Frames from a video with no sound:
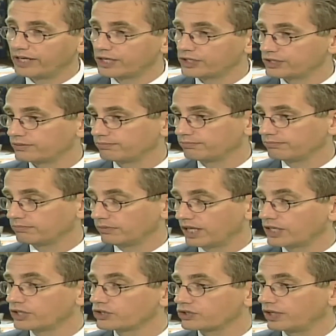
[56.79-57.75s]
this
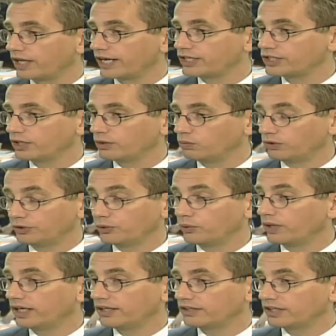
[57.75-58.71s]
legislation will
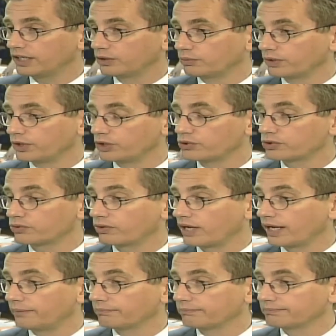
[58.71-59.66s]
do anything to reduce
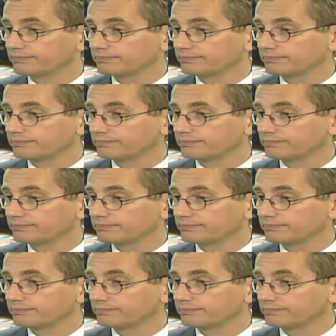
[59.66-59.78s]
crime.